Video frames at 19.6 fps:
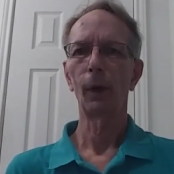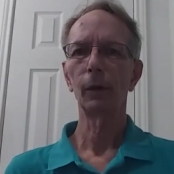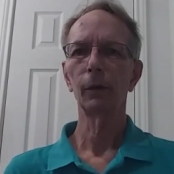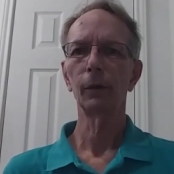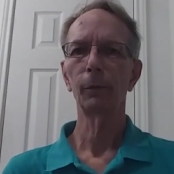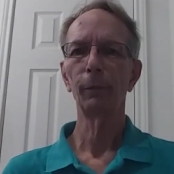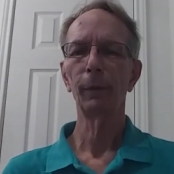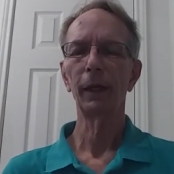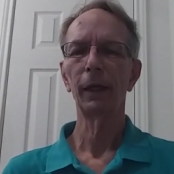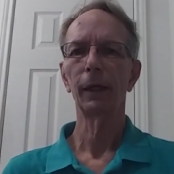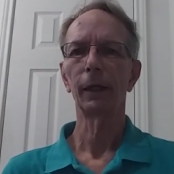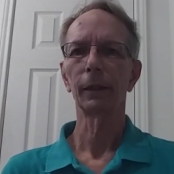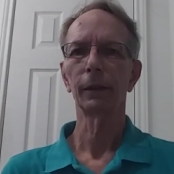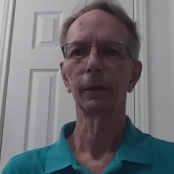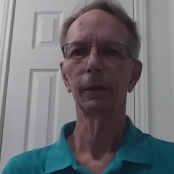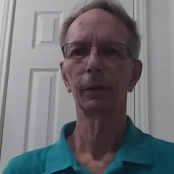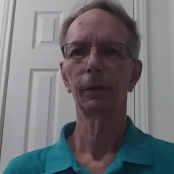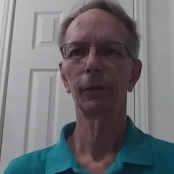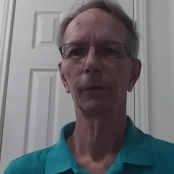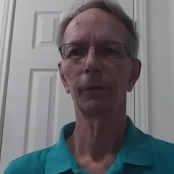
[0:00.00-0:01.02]
Welcome back.
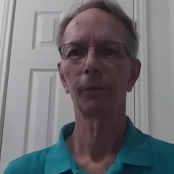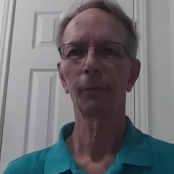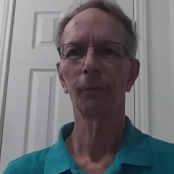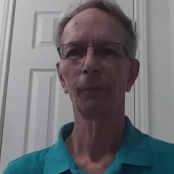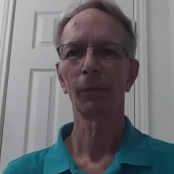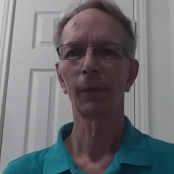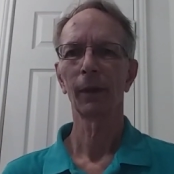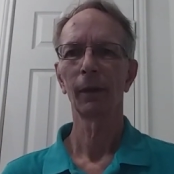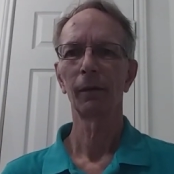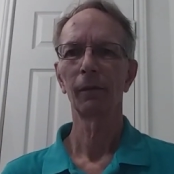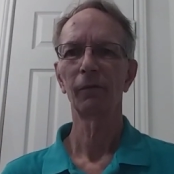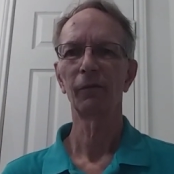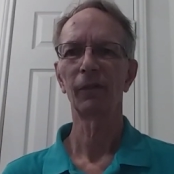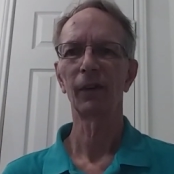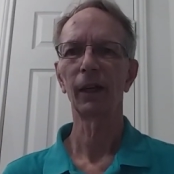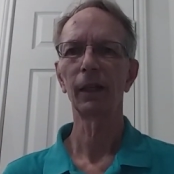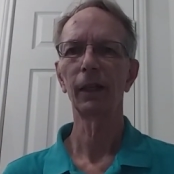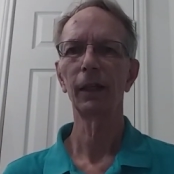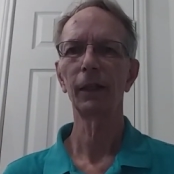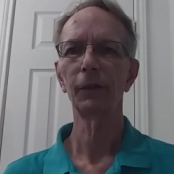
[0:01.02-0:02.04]

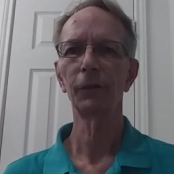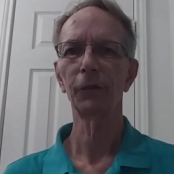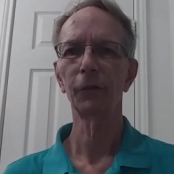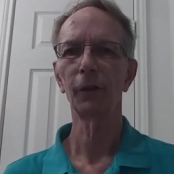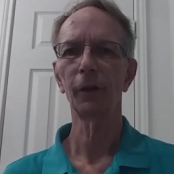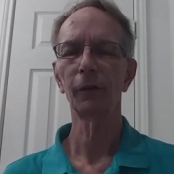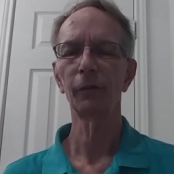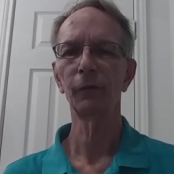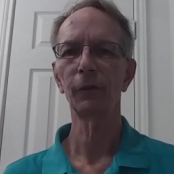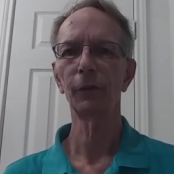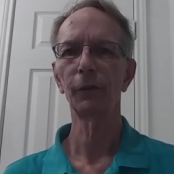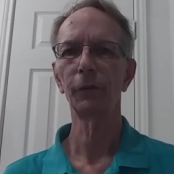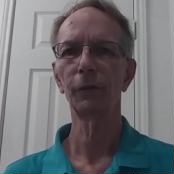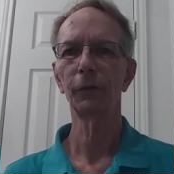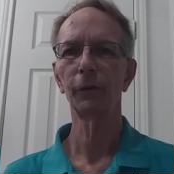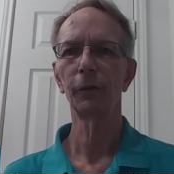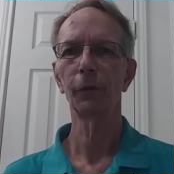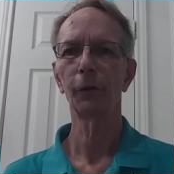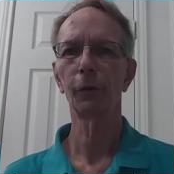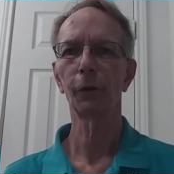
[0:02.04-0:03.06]
Finance
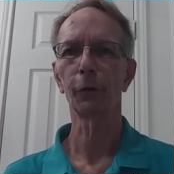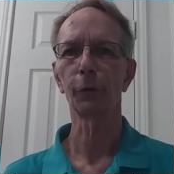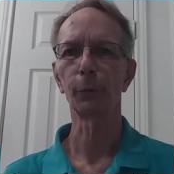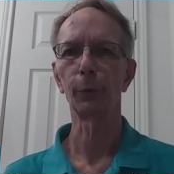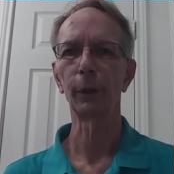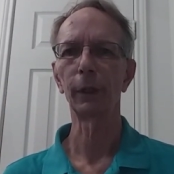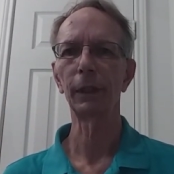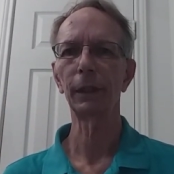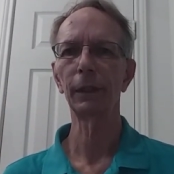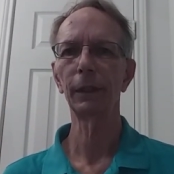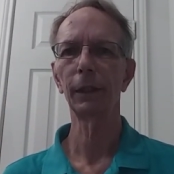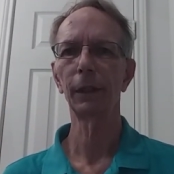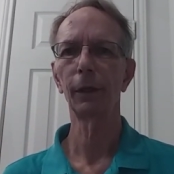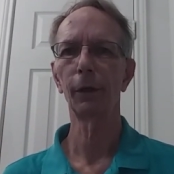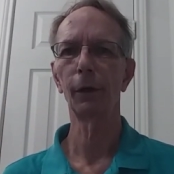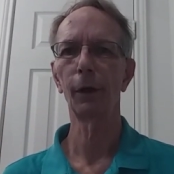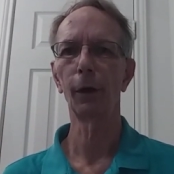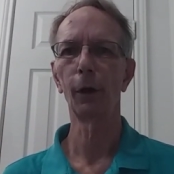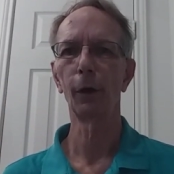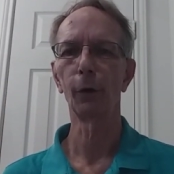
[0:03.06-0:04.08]
office, three
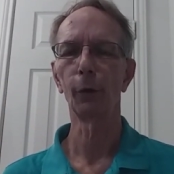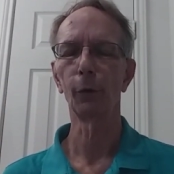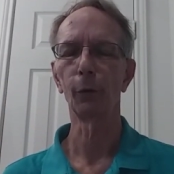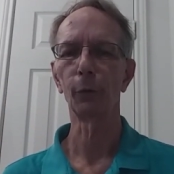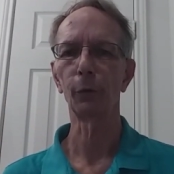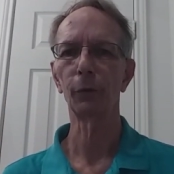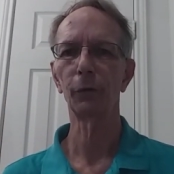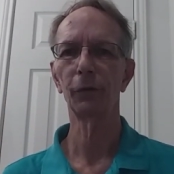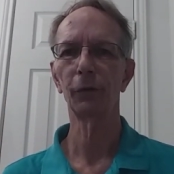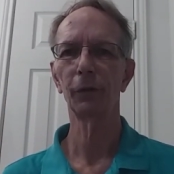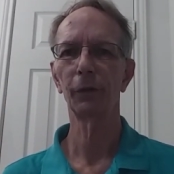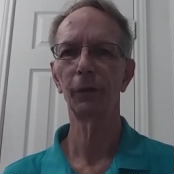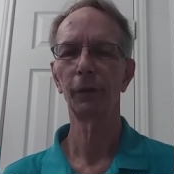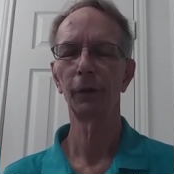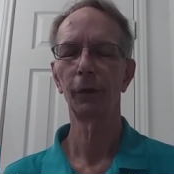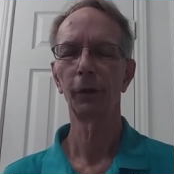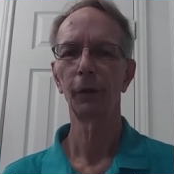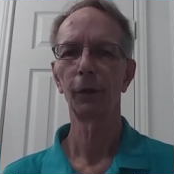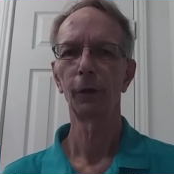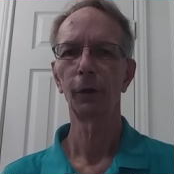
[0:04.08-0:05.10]
no's.
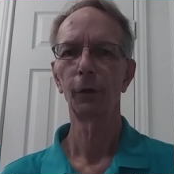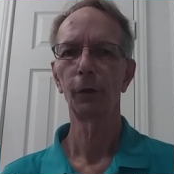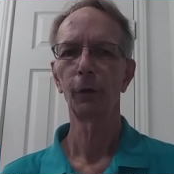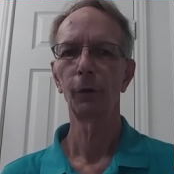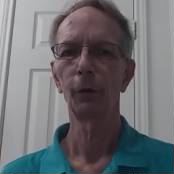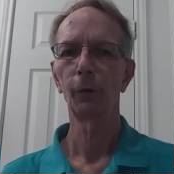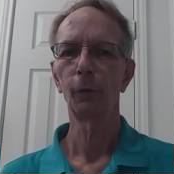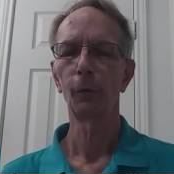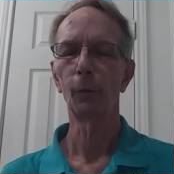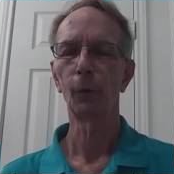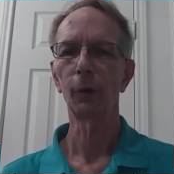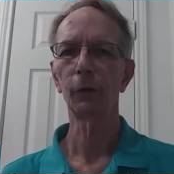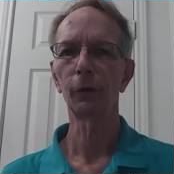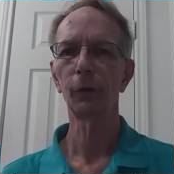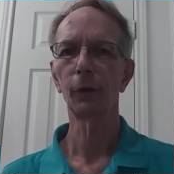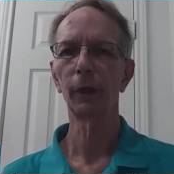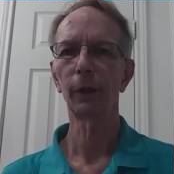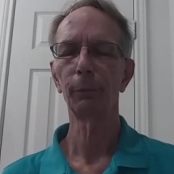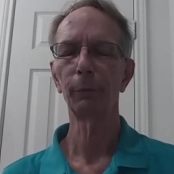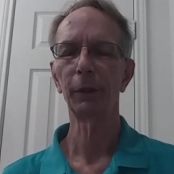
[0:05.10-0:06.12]
What
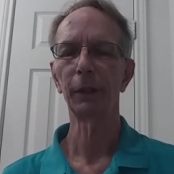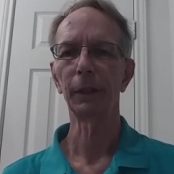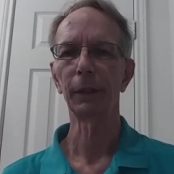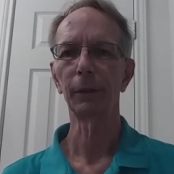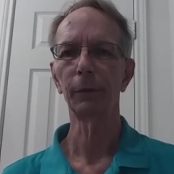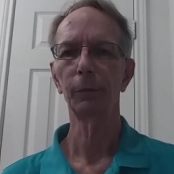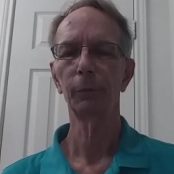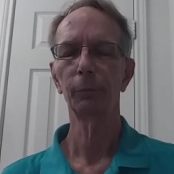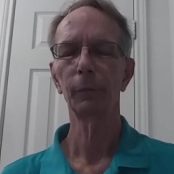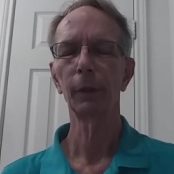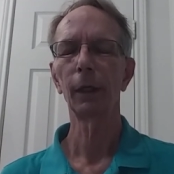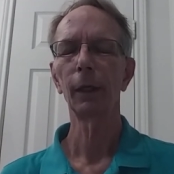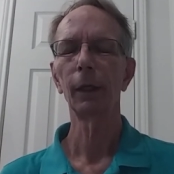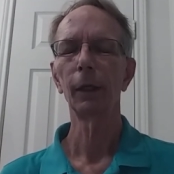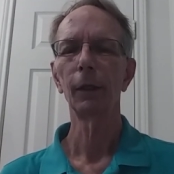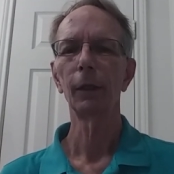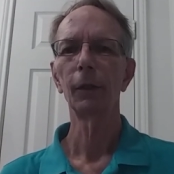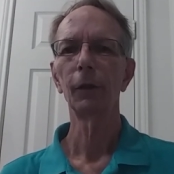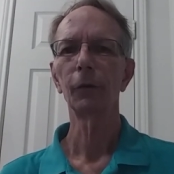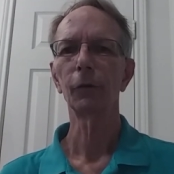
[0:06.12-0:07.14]
do I mean?
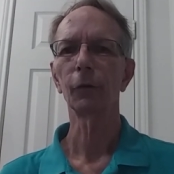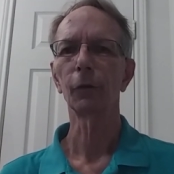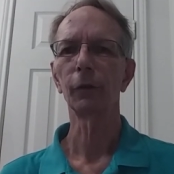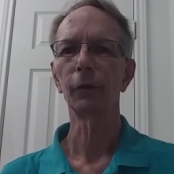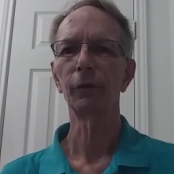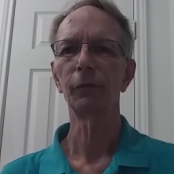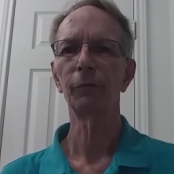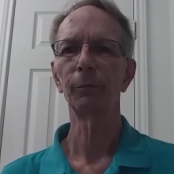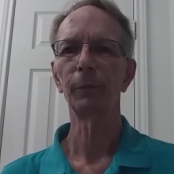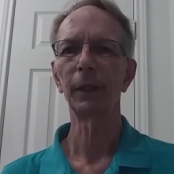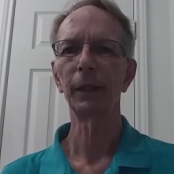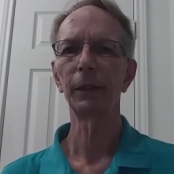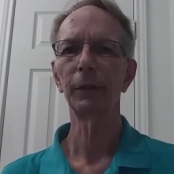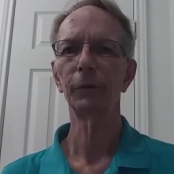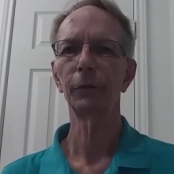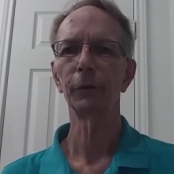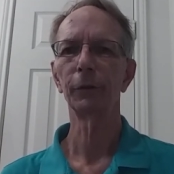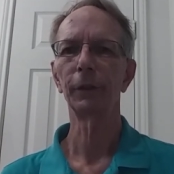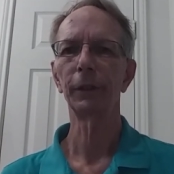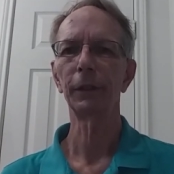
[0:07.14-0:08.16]
So you've
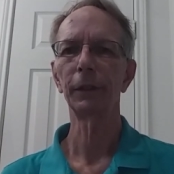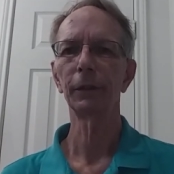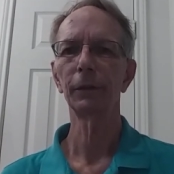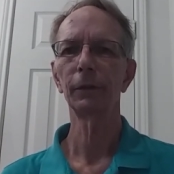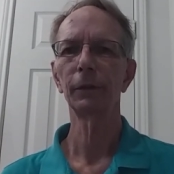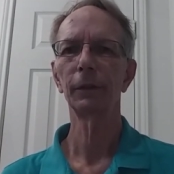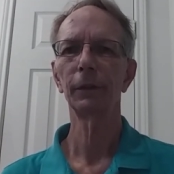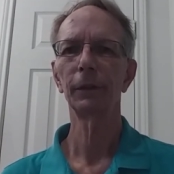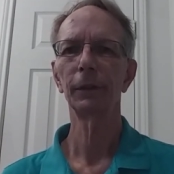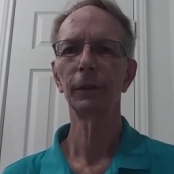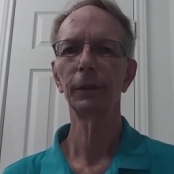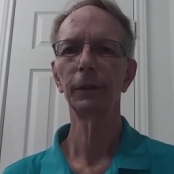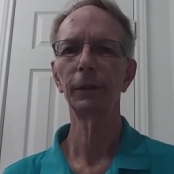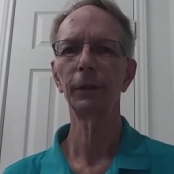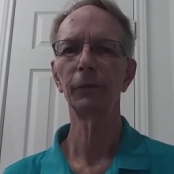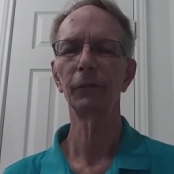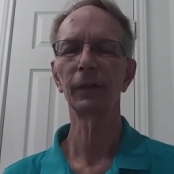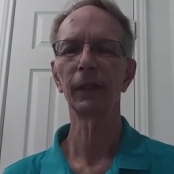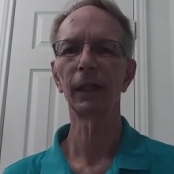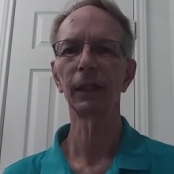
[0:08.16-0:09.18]
made your deal,
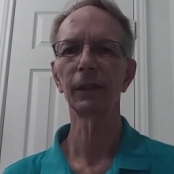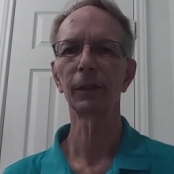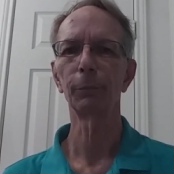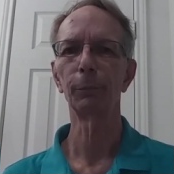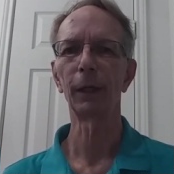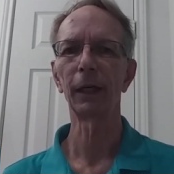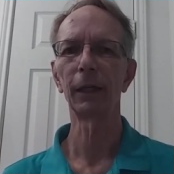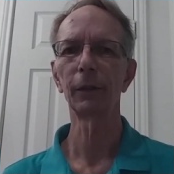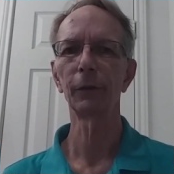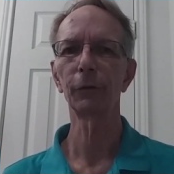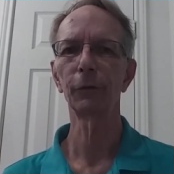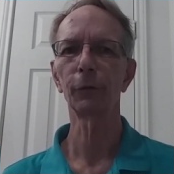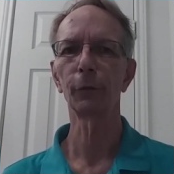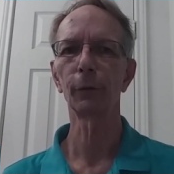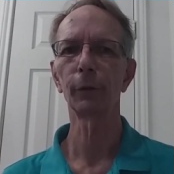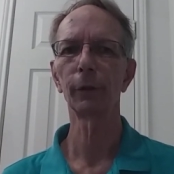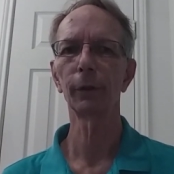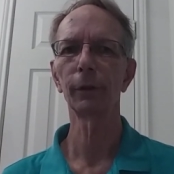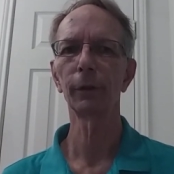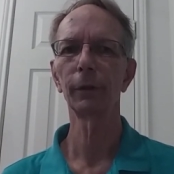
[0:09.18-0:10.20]
you've got the buyer's
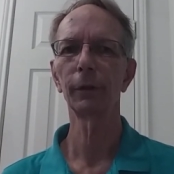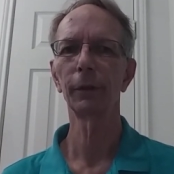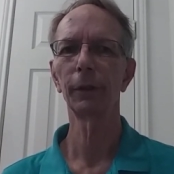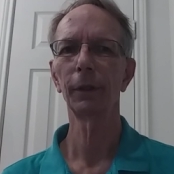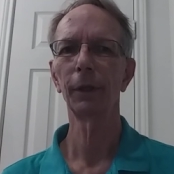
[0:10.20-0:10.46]
order,